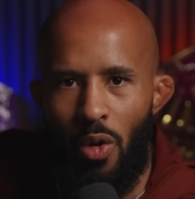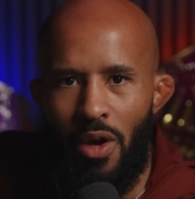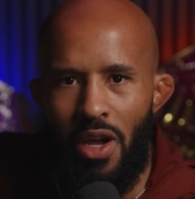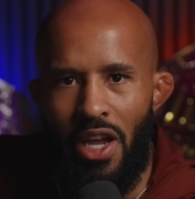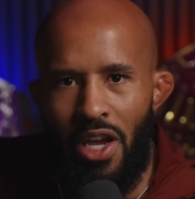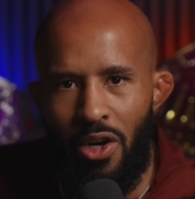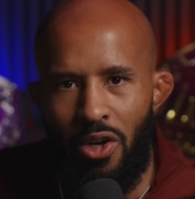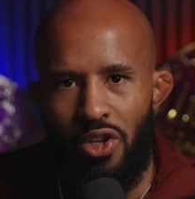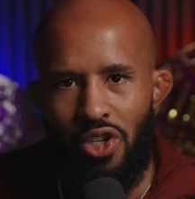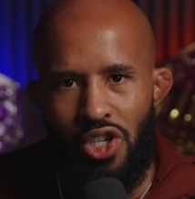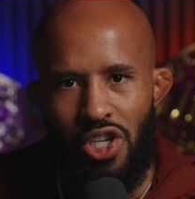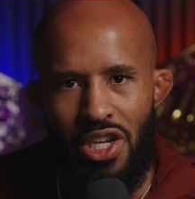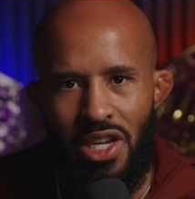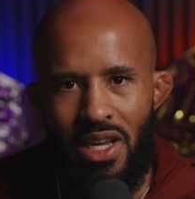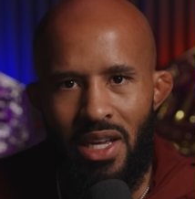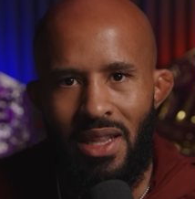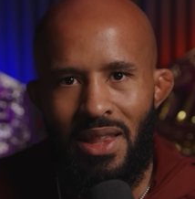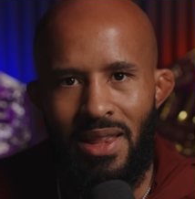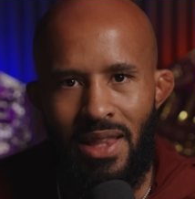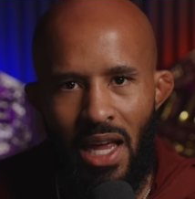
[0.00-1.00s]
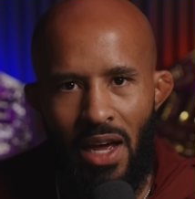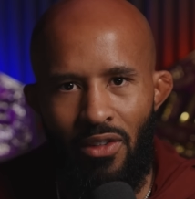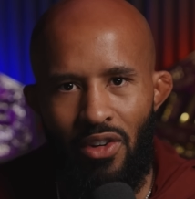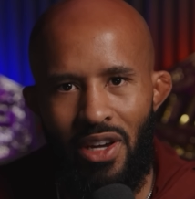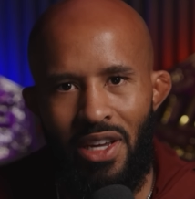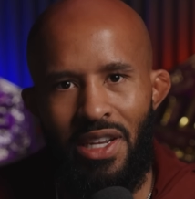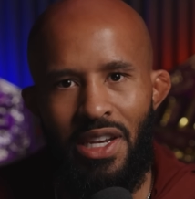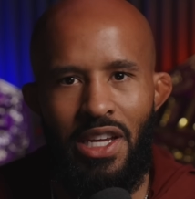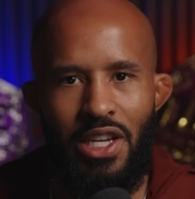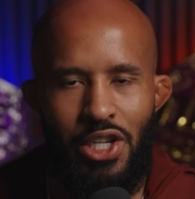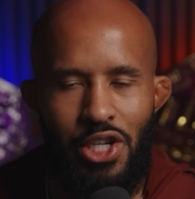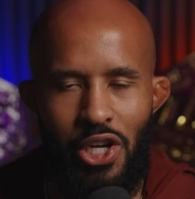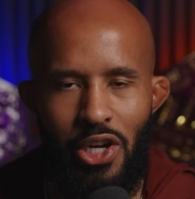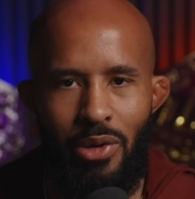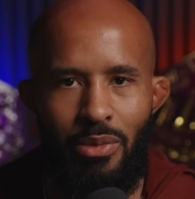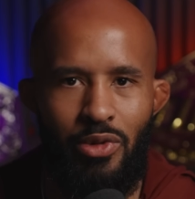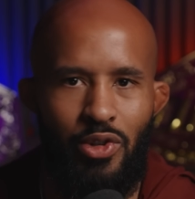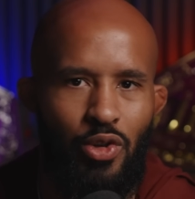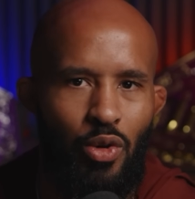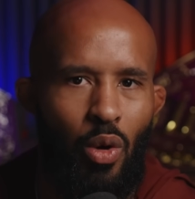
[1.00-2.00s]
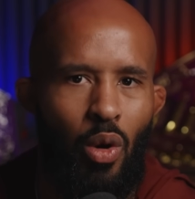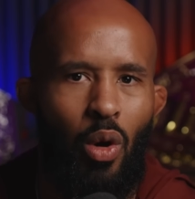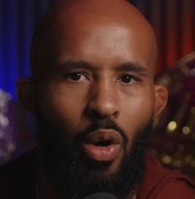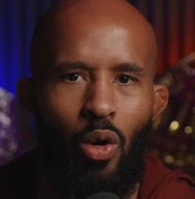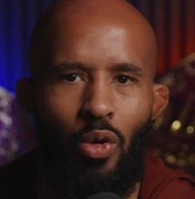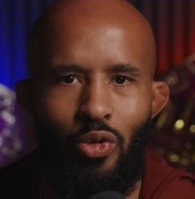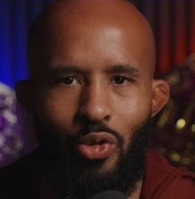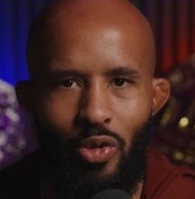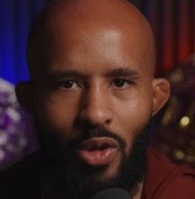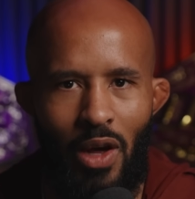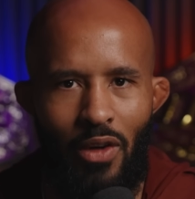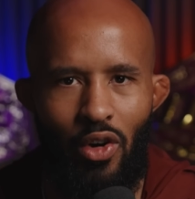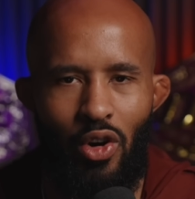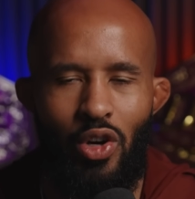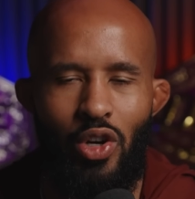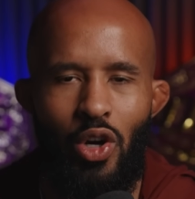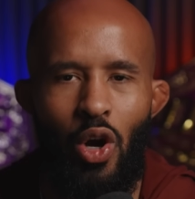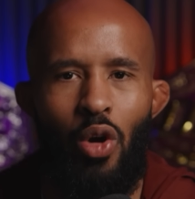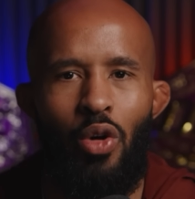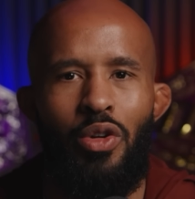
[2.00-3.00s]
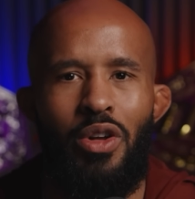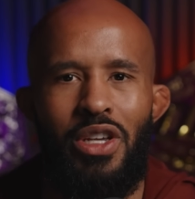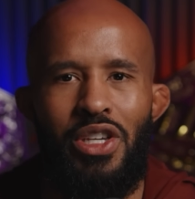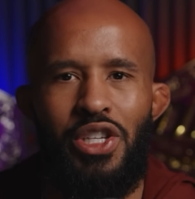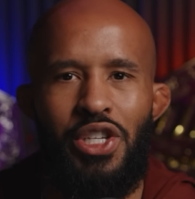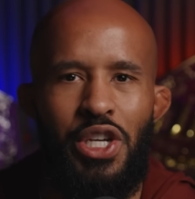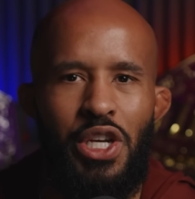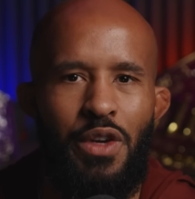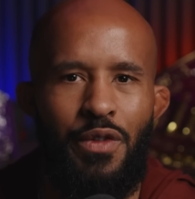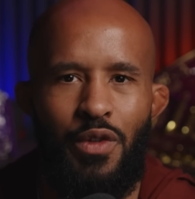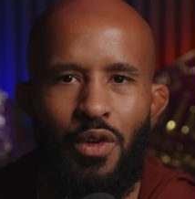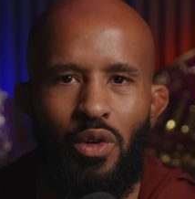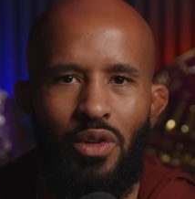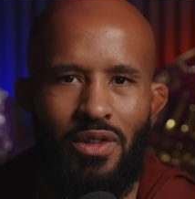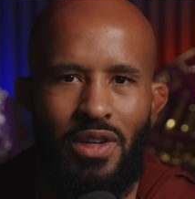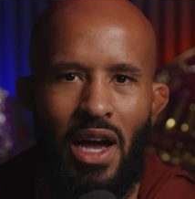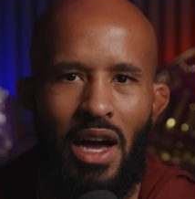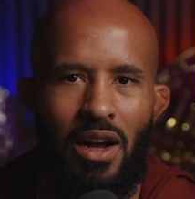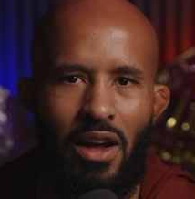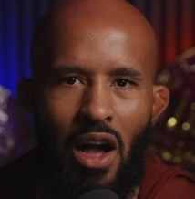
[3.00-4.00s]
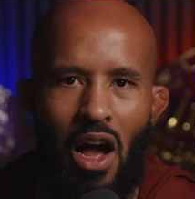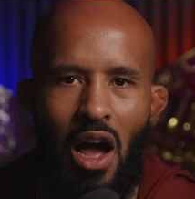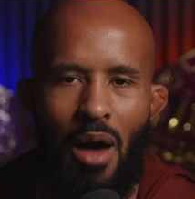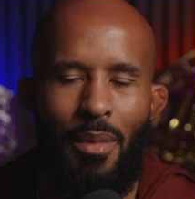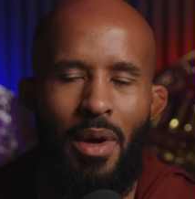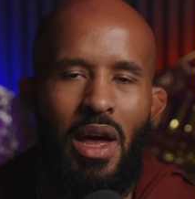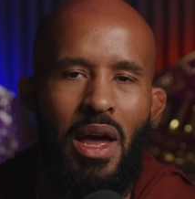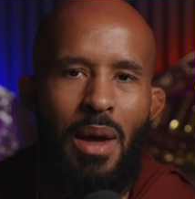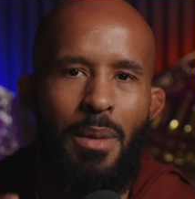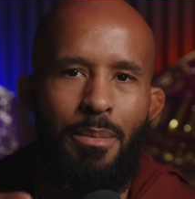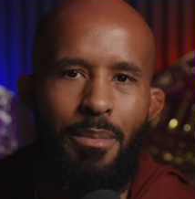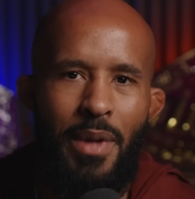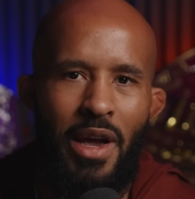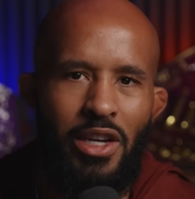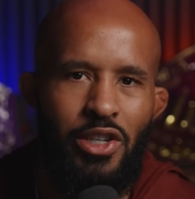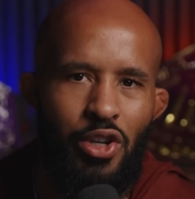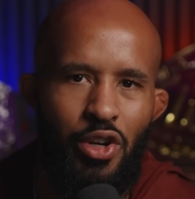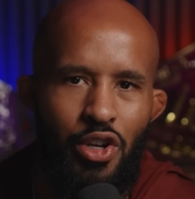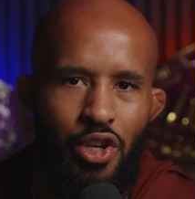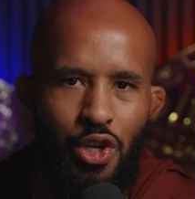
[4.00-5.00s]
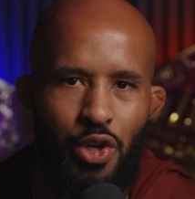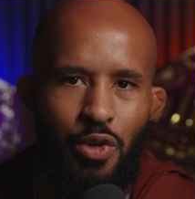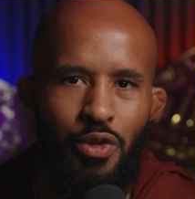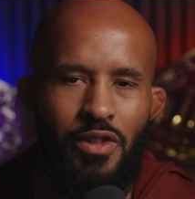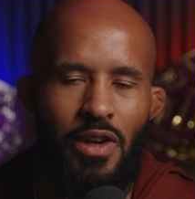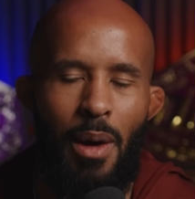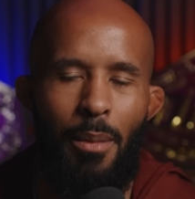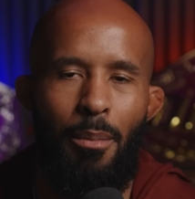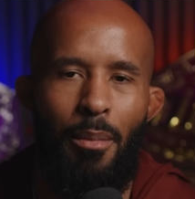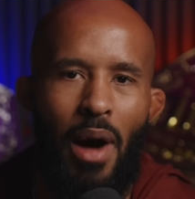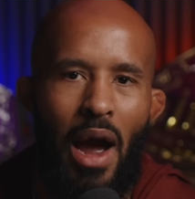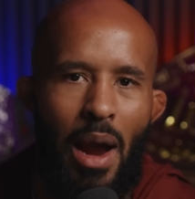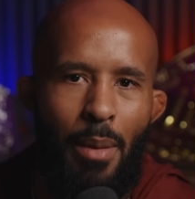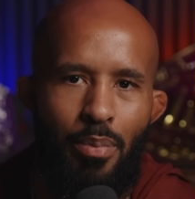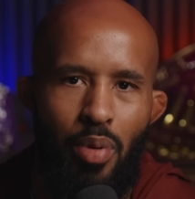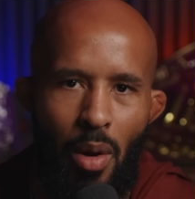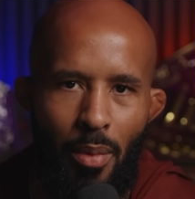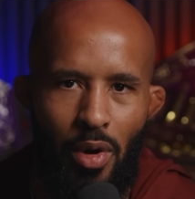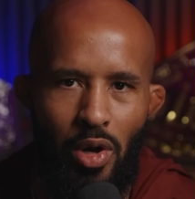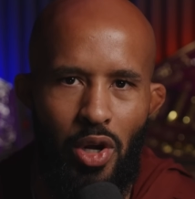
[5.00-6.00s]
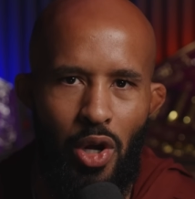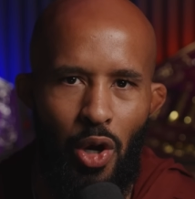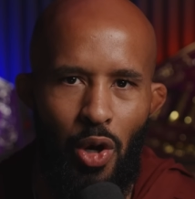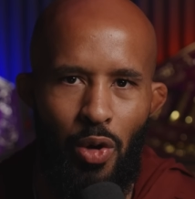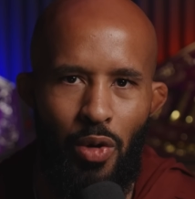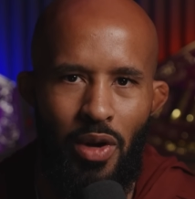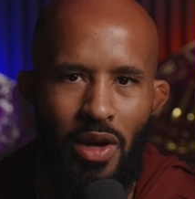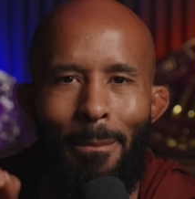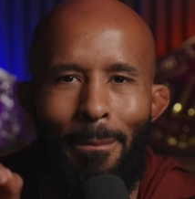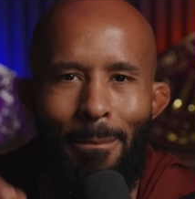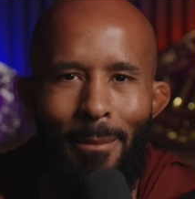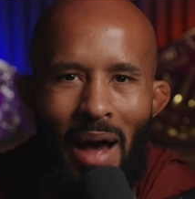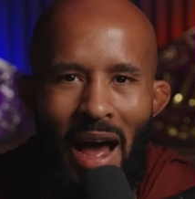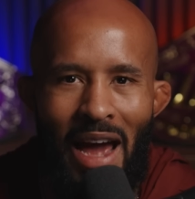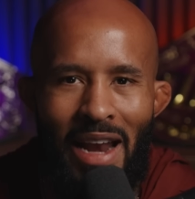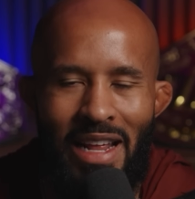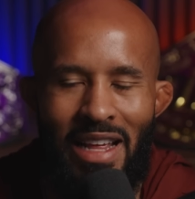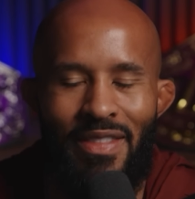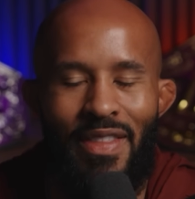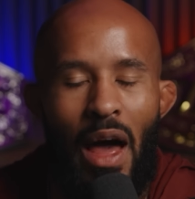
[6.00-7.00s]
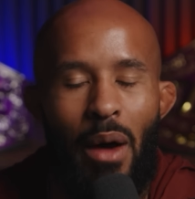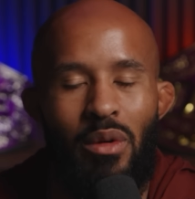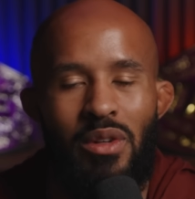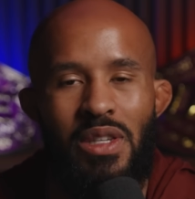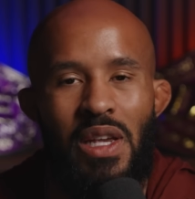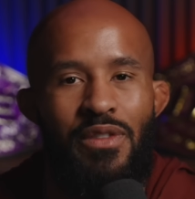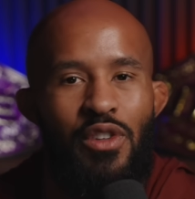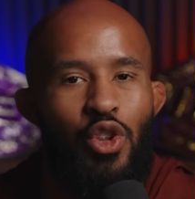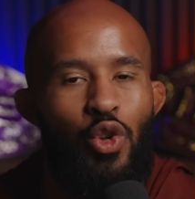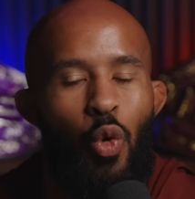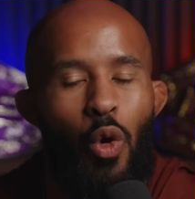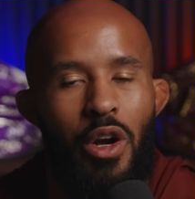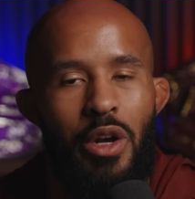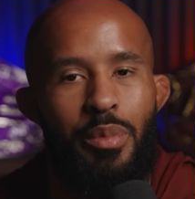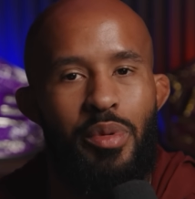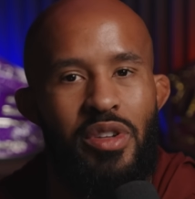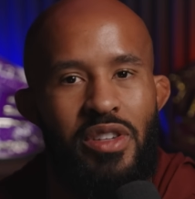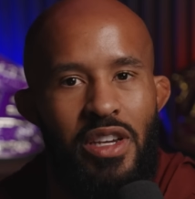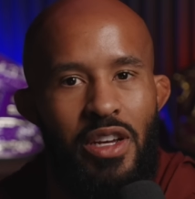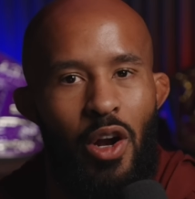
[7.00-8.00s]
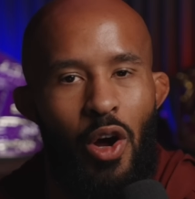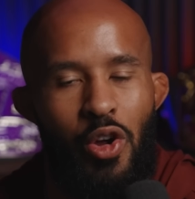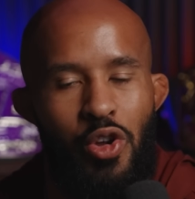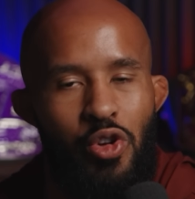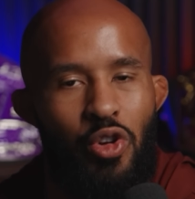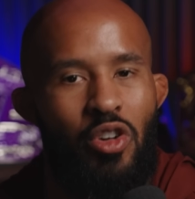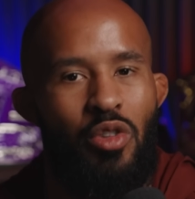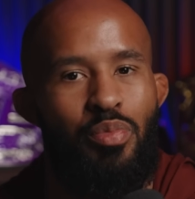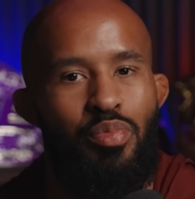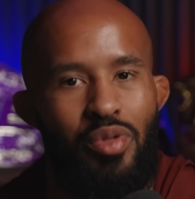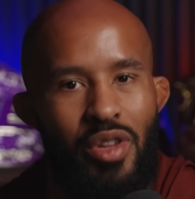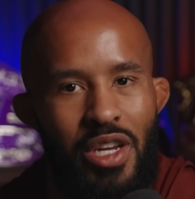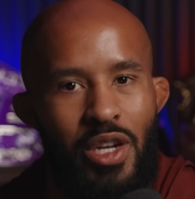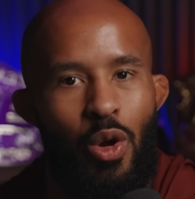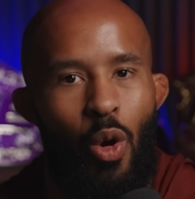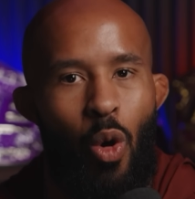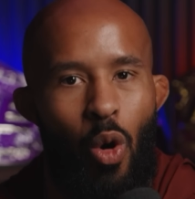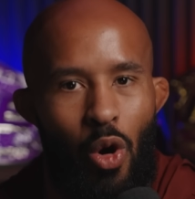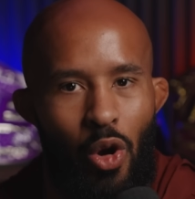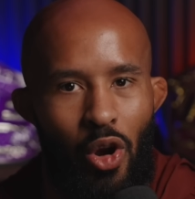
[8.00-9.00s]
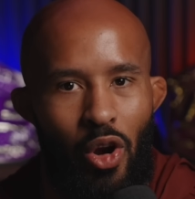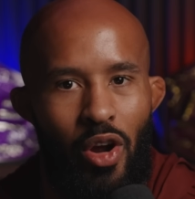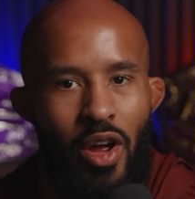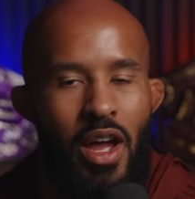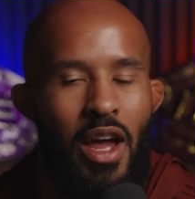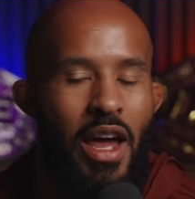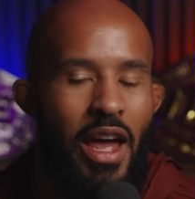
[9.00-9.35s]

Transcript: energy level in the gym to a whole new level, go to gfuel.com. Make sure you use my promo code MIGHTY. That will save you 20% on your complete order.